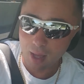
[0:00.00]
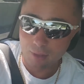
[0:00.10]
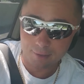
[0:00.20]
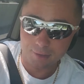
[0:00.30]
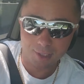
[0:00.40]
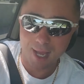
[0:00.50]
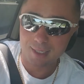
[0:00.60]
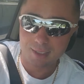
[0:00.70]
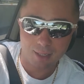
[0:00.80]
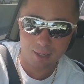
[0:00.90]

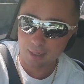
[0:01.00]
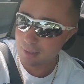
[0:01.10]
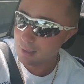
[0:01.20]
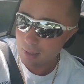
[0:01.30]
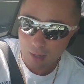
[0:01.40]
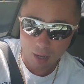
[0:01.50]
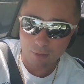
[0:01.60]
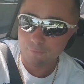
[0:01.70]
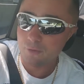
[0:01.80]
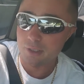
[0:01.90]
jets, like
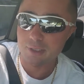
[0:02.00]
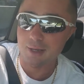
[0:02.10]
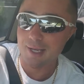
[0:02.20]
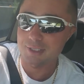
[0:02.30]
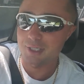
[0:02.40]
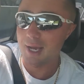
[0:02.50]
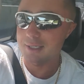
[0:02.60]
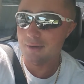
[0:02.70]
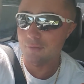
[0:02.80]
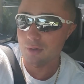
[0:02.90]
other first-class
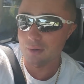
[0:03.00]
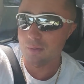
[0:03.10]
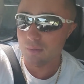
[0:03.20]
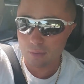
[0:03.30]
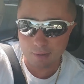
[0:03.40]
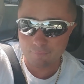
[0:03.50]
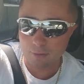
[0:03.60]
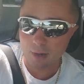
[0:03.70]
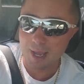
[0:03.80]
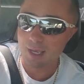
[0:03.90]
jets. If
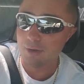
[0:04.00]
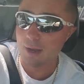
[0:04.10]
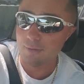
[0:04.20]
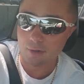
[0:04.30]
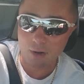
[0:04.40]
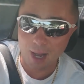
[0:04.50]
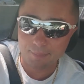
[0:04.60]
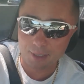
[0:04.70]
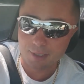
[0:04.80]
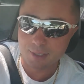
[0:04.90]
you're hanging around the crop
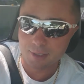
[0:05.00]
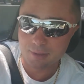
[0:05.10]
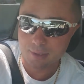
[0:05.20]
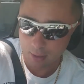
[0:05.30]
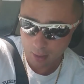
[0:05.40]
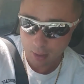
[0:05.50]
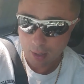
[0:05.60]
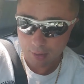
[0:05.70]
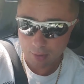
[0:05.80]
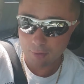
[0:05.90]
dusters,
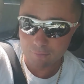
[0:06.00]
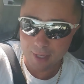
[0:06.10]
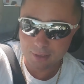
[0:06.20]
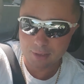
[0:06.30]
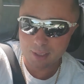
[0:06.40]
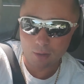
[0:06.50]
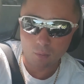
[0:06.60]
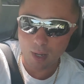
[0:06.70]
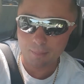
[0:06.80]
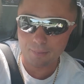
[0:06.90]
you're eventually going to
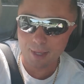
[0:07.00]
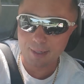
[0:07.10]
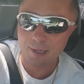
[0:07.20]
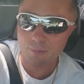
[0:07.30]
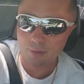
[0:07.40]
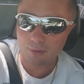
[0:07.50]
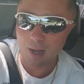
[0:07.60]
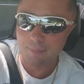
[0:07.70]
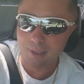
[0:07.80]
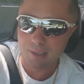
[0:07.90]
want to blend in with
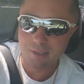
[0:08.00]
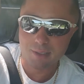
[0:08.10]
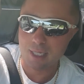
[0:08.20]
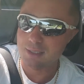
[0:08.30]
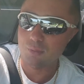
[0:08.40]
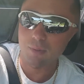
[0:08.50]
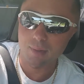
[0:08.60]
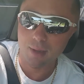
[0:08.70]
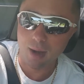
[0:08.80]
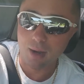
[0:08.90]
crop dusters. That's what
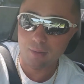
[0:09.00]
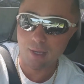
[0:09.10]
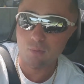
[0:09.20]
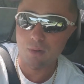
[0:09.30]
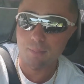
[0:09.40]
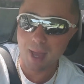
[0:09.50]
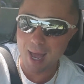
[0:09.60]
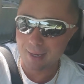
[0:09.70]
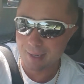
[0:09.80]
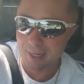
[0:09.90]
we are. Like, we're a
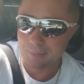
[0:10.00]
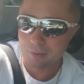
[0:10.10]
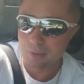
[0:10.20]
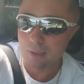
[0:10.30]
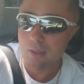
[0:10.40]
pack animal.